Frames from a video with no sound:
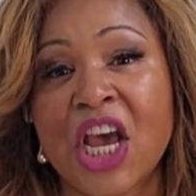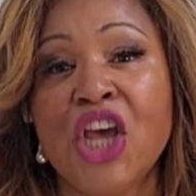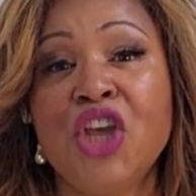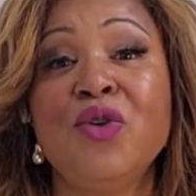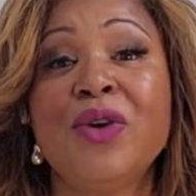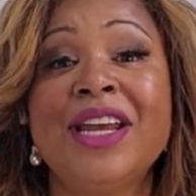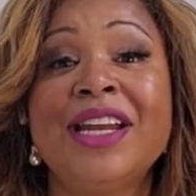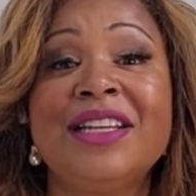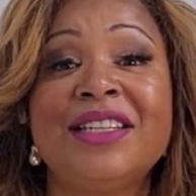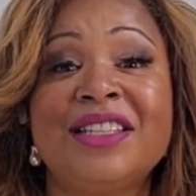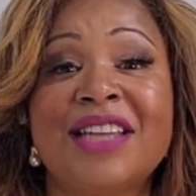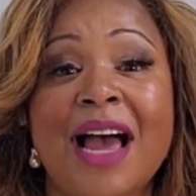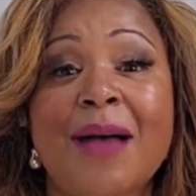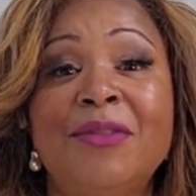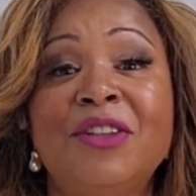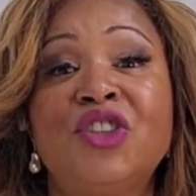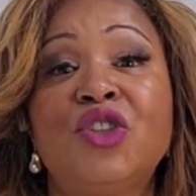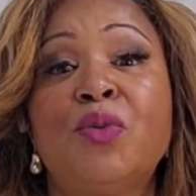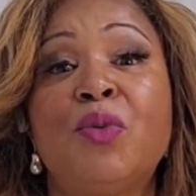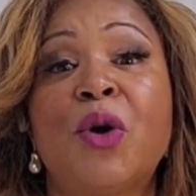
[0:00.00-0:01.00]
you can
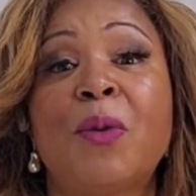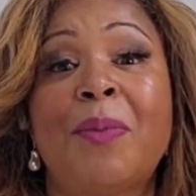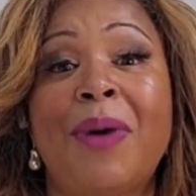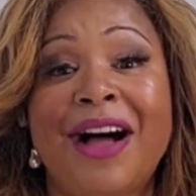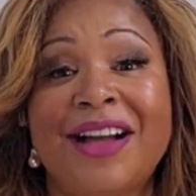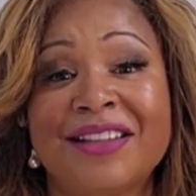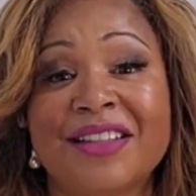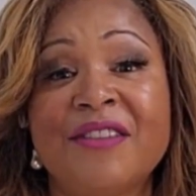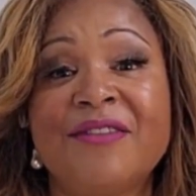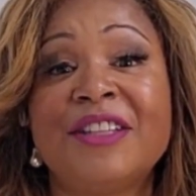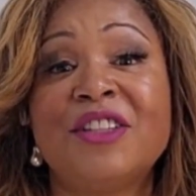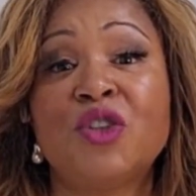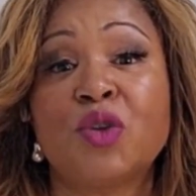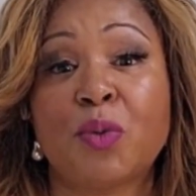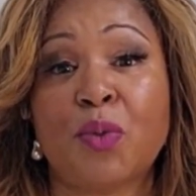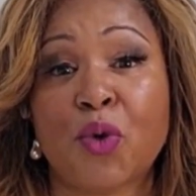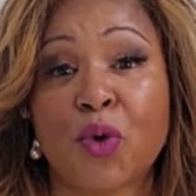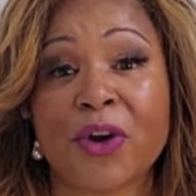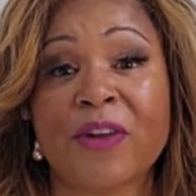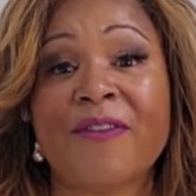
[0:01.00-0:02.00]
establish a more positive and
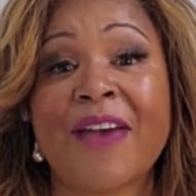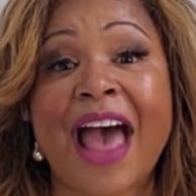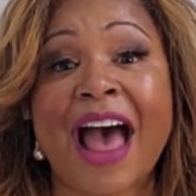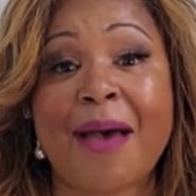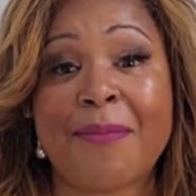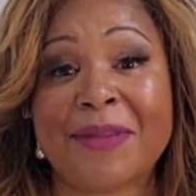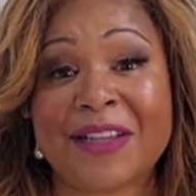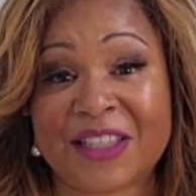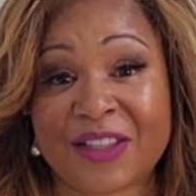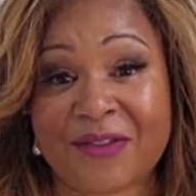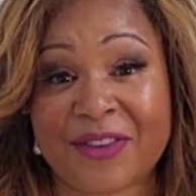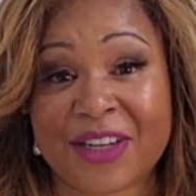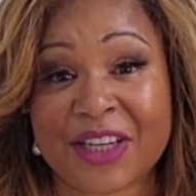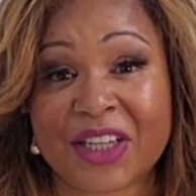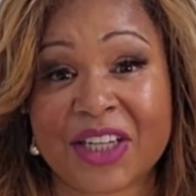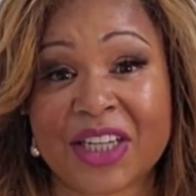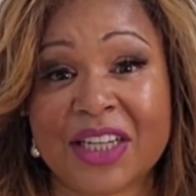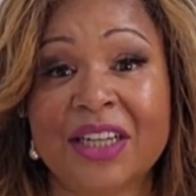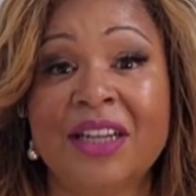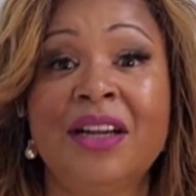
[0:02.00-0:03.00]
supportive
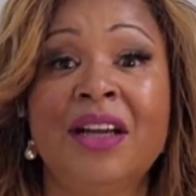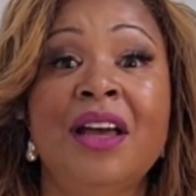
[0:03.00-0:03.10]
atmosphere.